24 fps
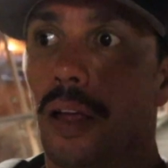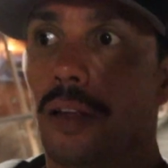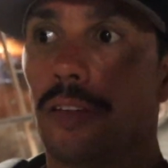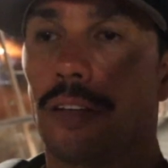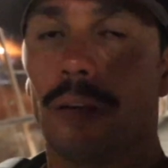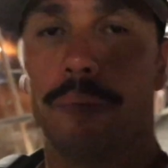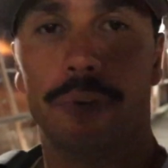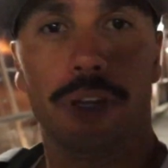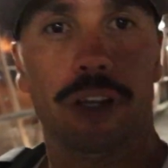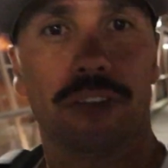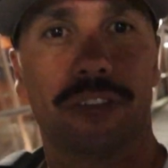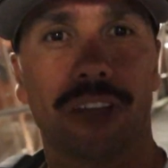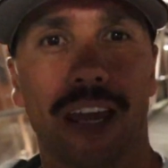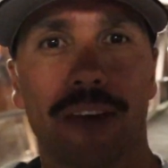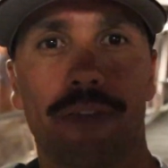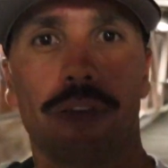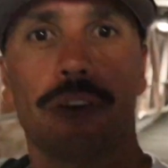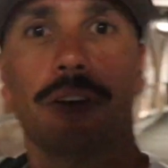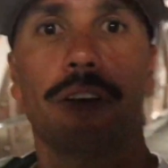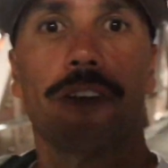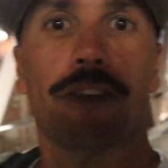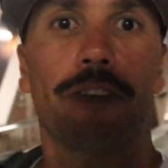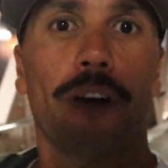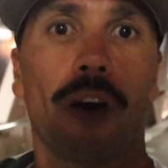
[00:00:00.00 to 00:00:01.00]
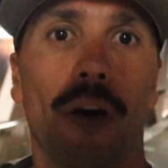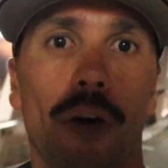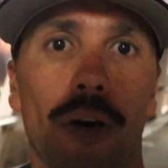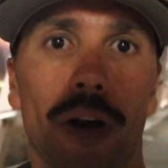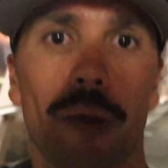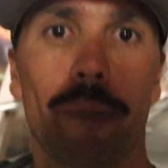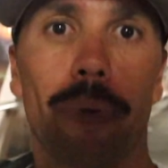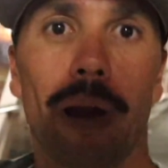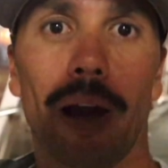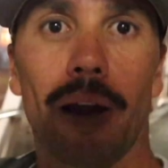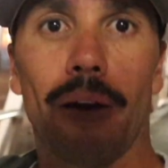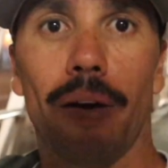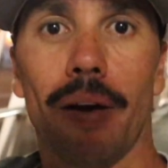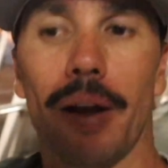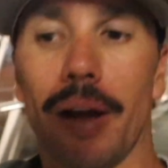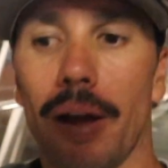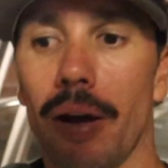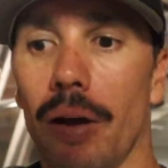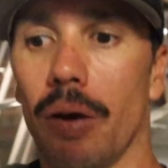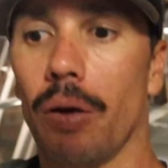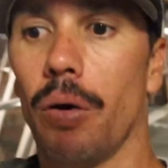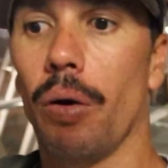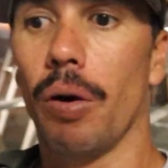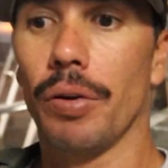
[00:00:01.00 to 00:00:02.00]
something you saved on your phone about
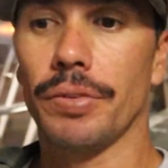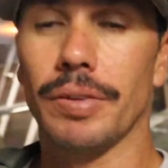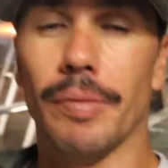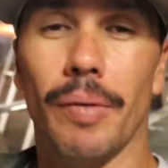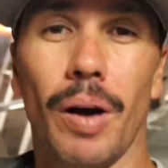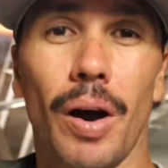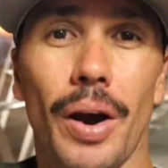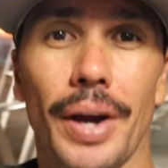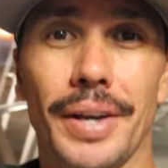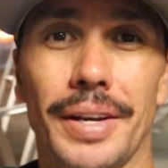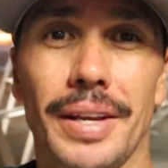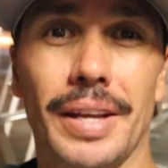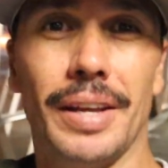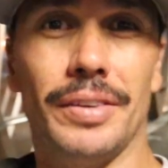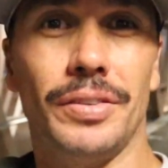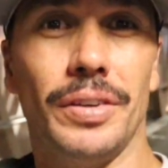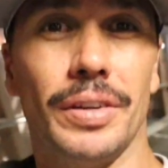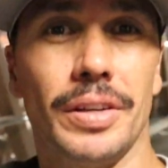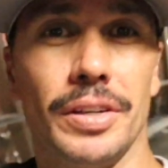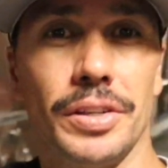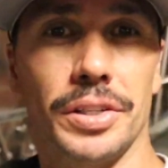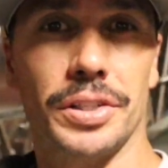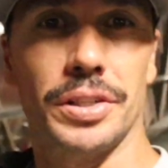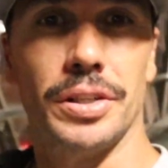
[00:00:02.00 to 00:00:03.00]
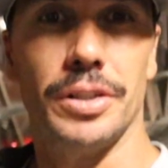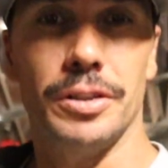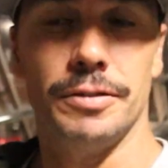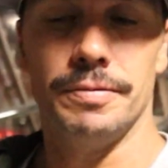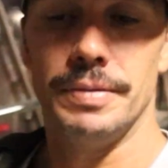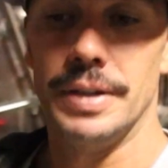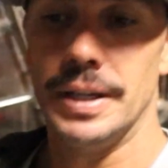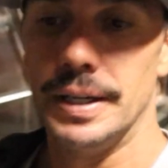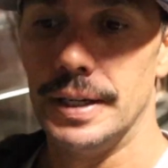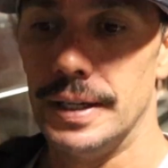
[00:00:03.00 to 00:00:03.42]
some ideas you can shoot,